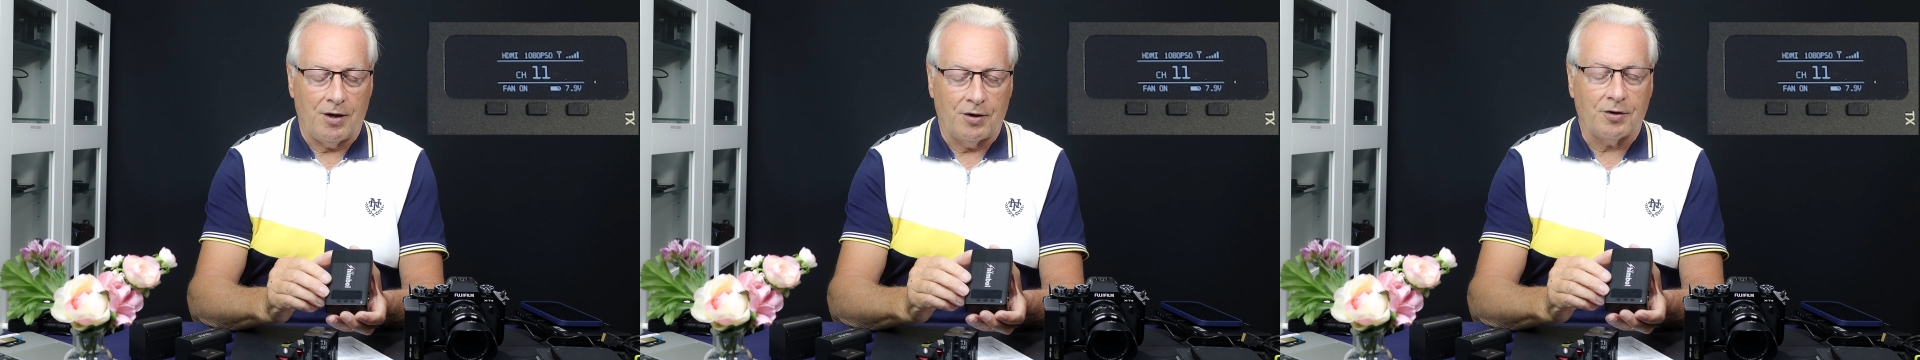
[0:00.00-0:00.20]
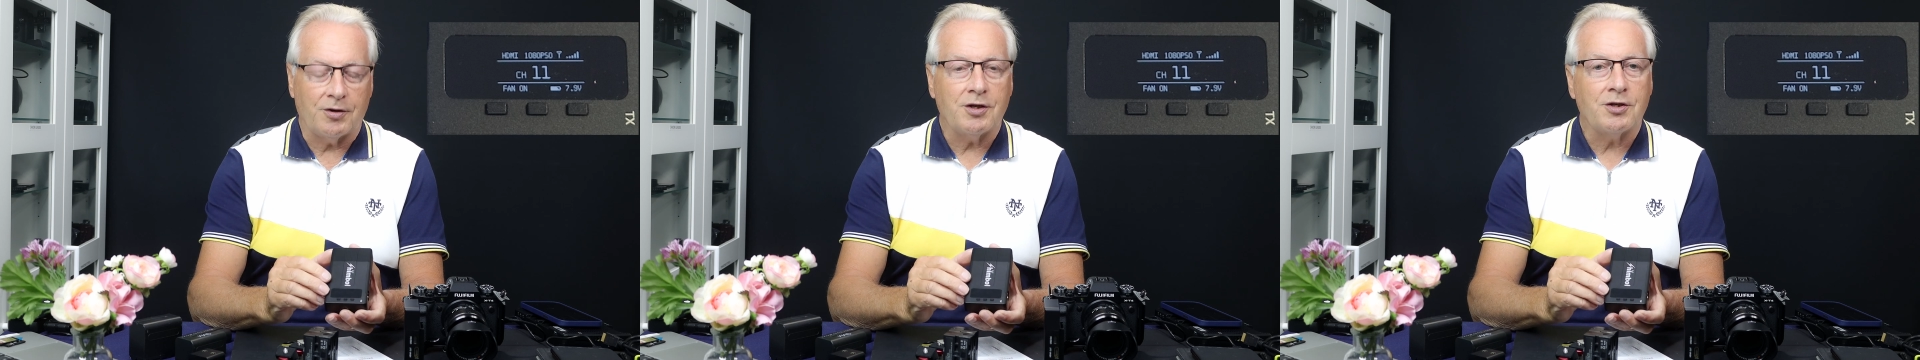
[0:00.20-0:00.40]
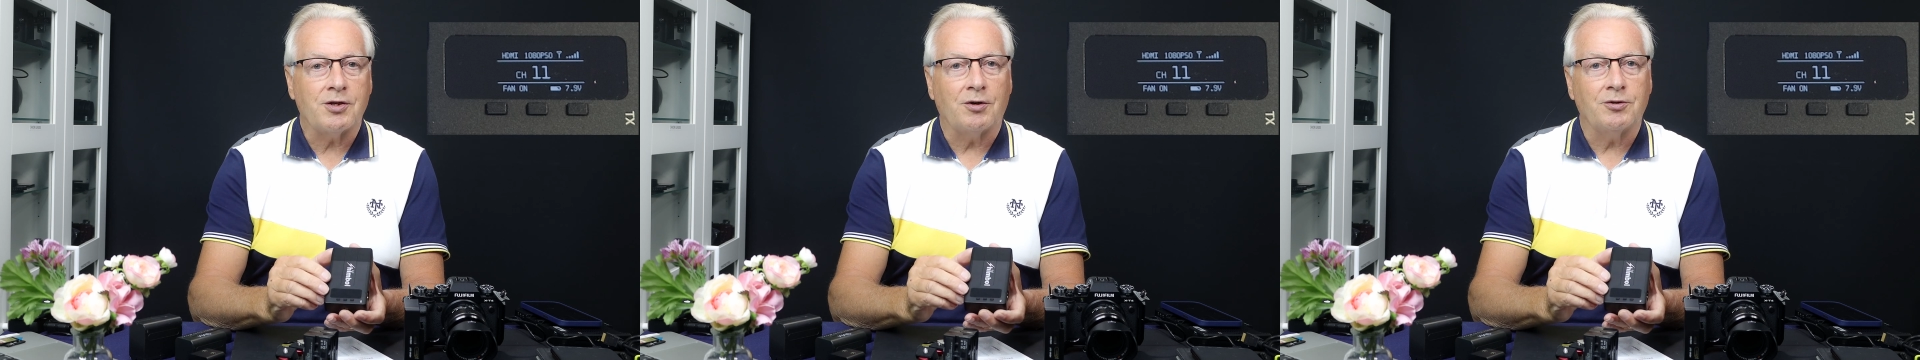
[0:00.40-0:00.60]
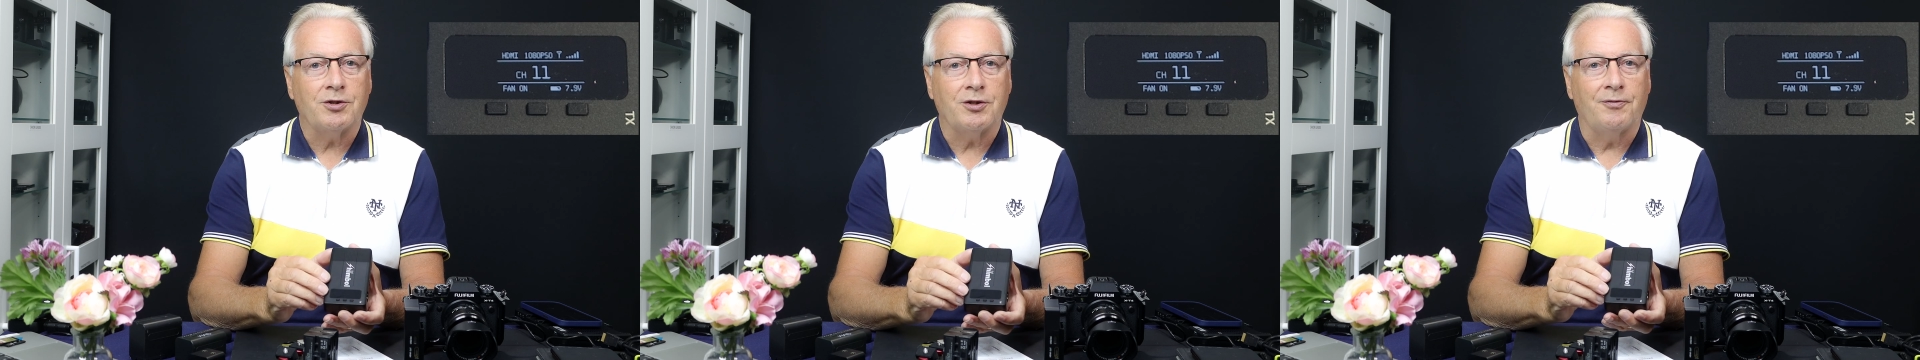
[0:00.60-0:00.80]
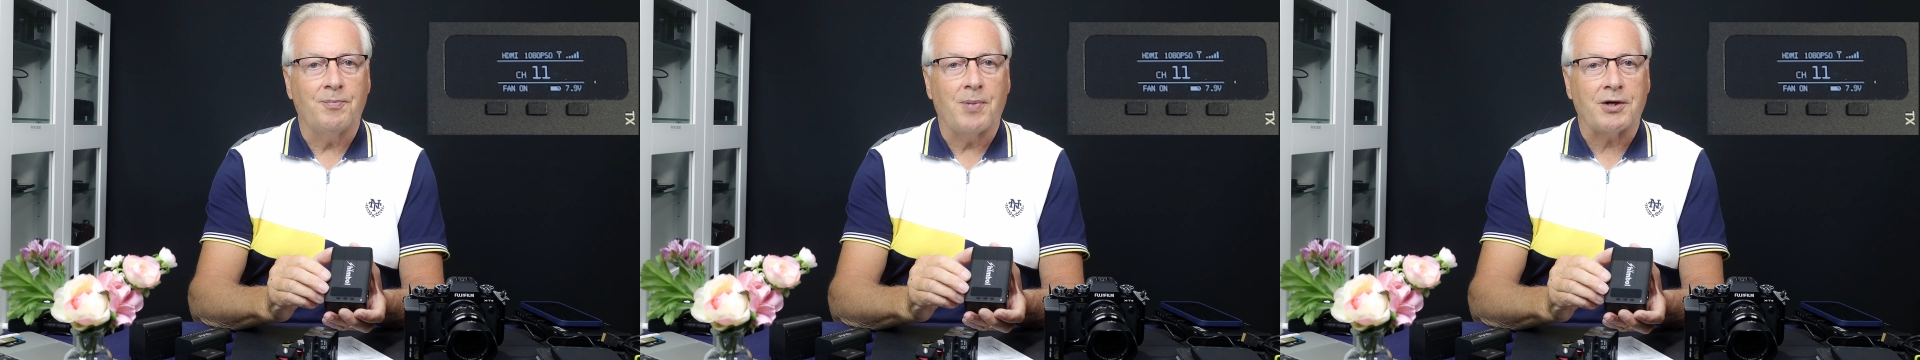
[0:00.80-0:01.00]
it only tells
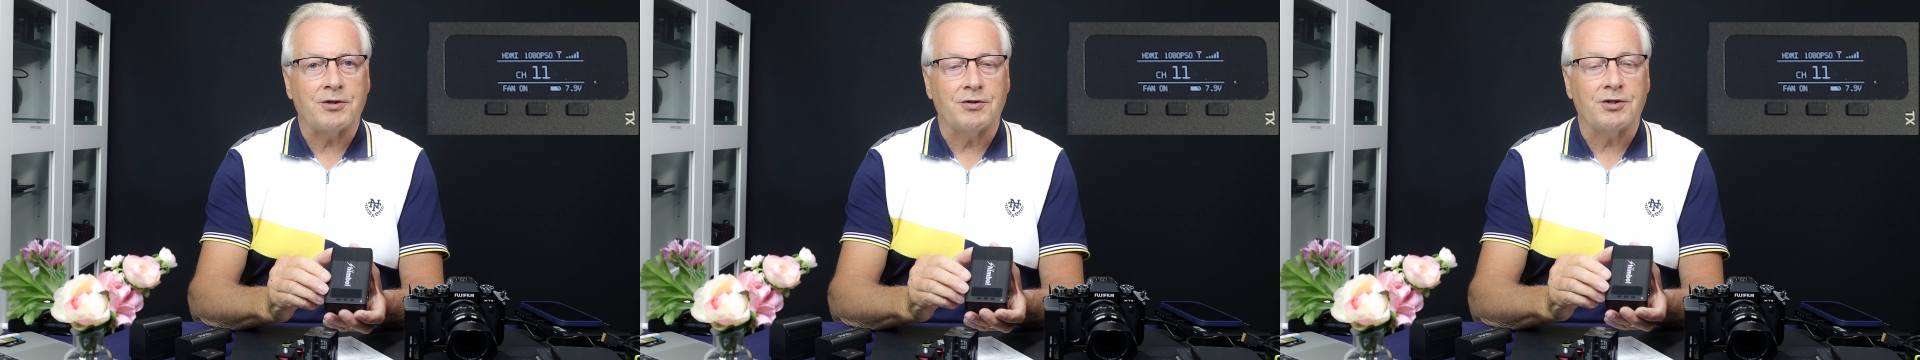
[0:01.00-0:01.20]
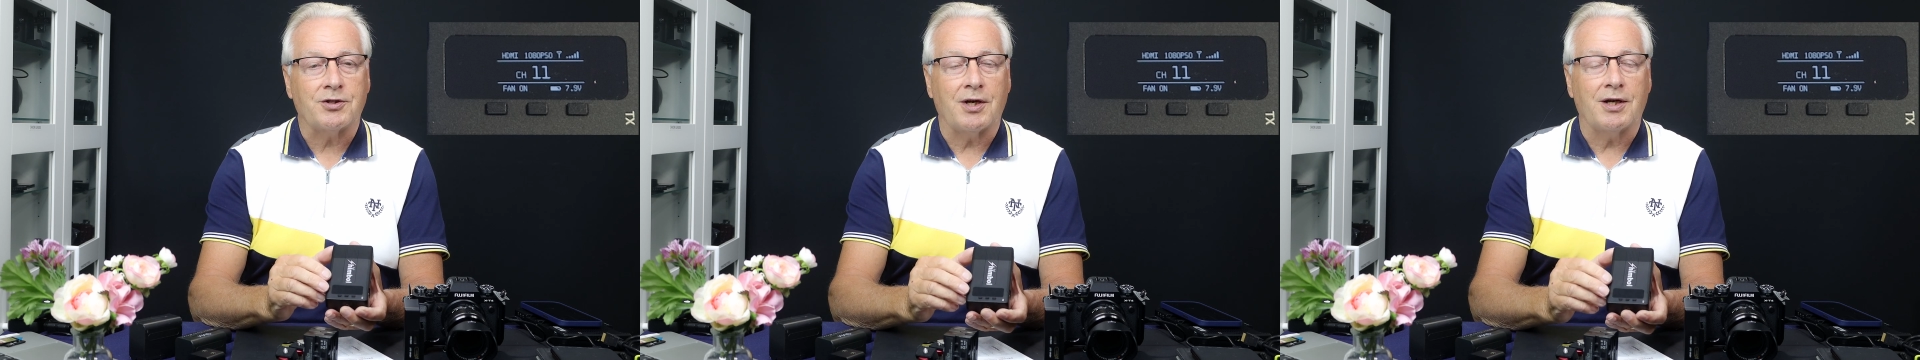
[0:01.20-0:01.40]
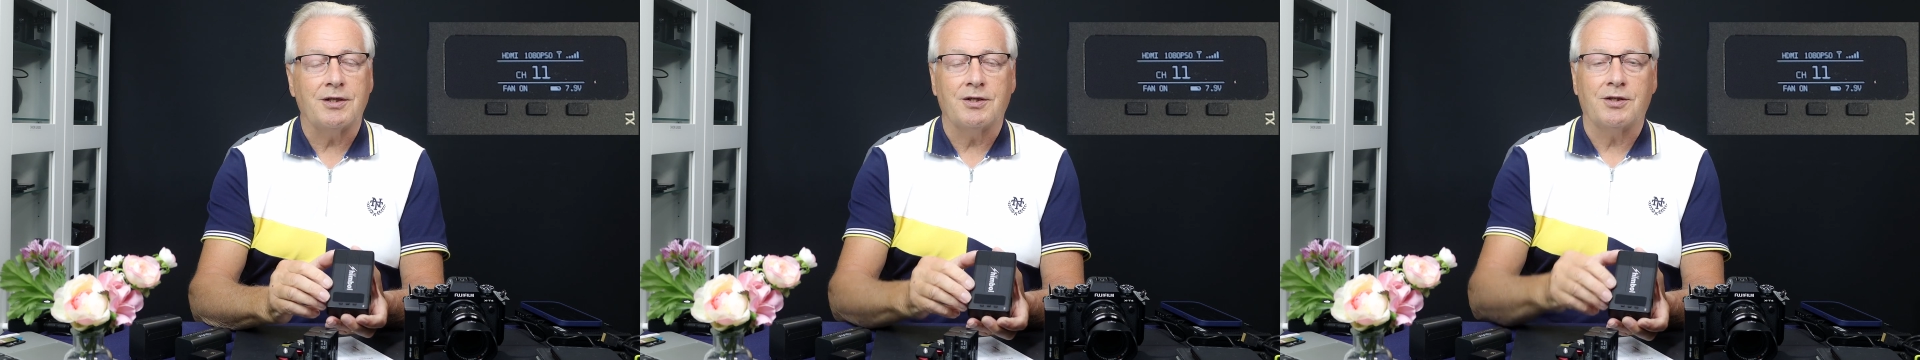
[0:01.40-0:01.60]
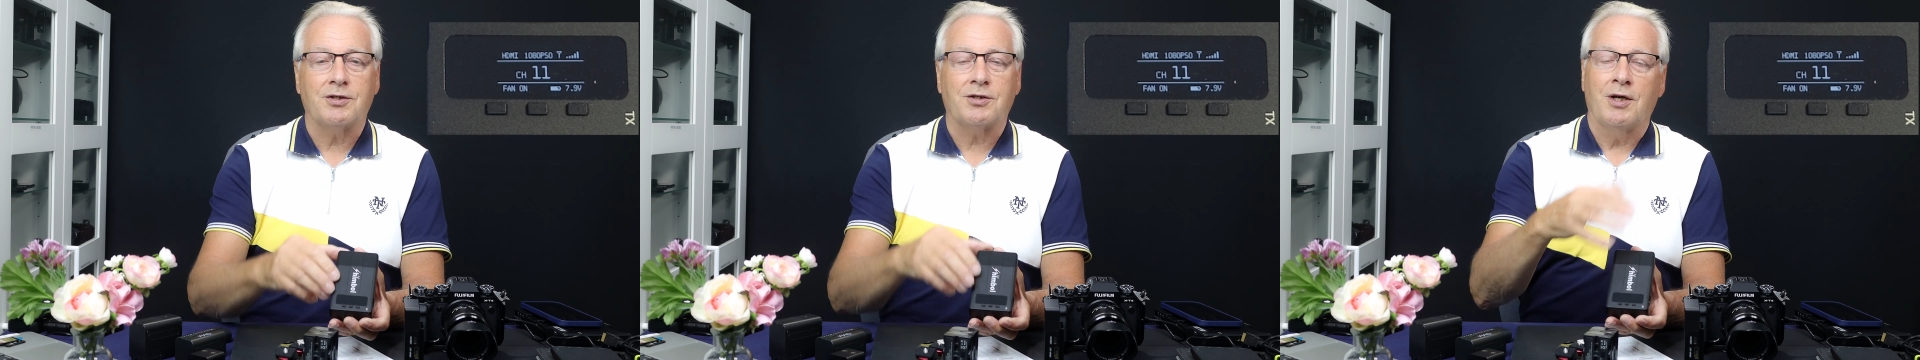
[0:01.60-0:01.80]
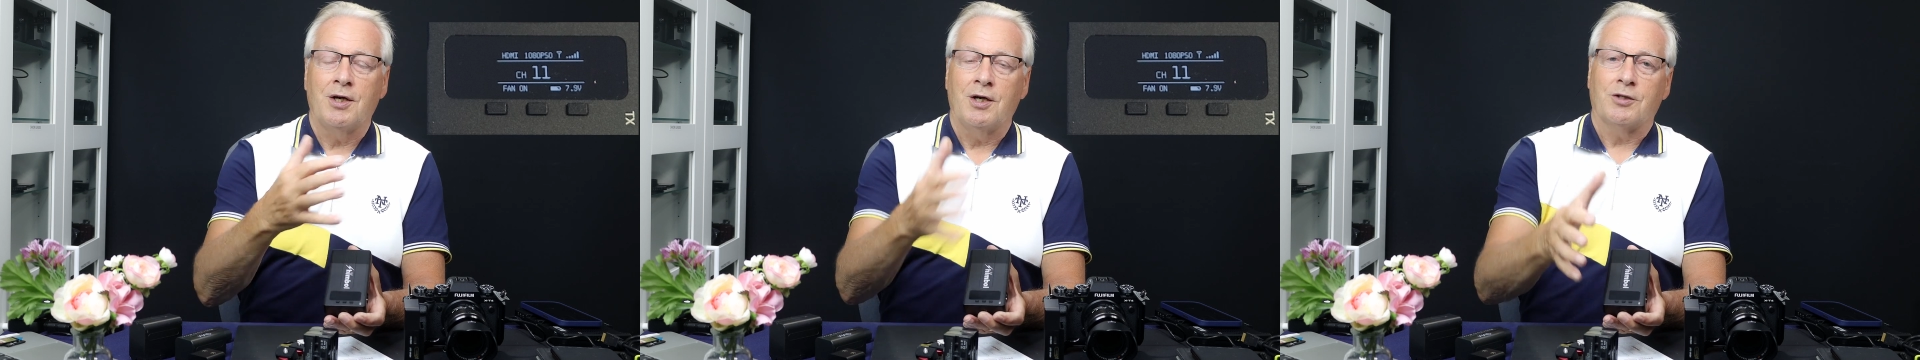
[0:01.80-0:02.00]
you the battery
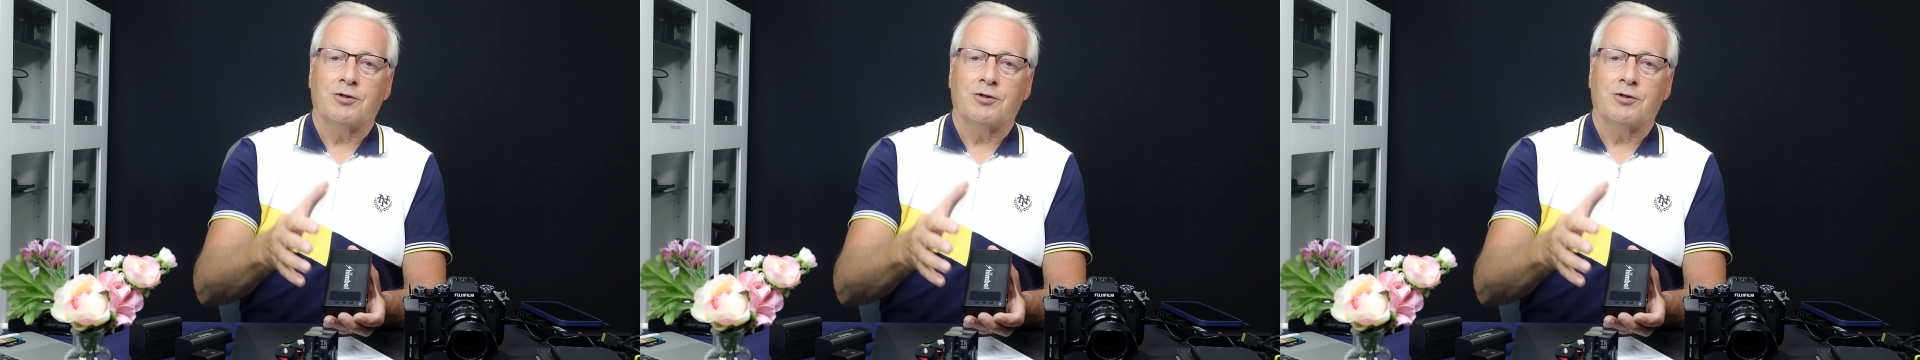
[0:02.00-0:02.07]
status